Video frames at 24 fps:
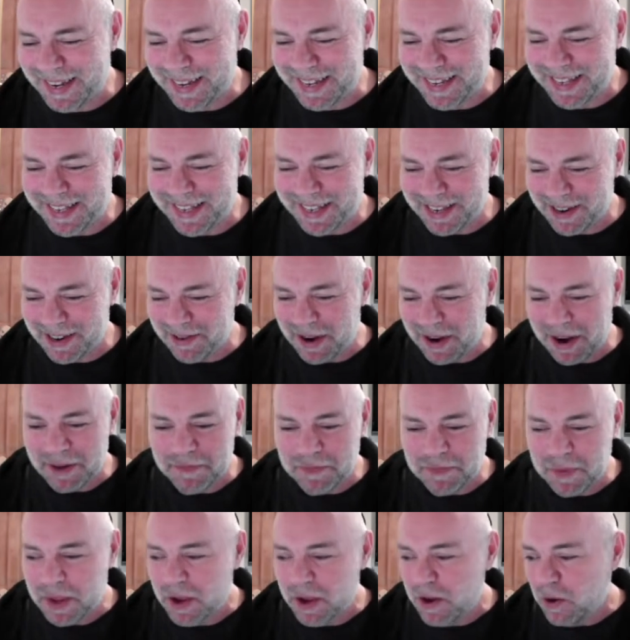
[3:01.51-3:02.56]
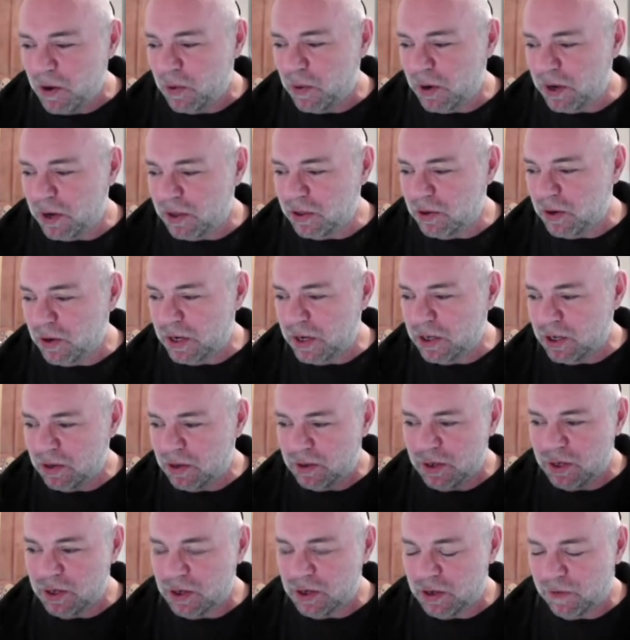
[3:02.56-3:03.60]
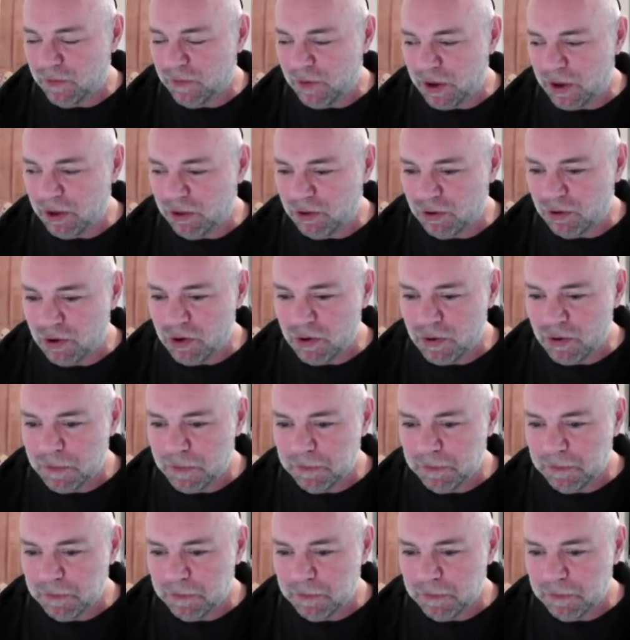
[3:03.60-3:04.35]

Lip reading: So what I thought I'd do is just flick through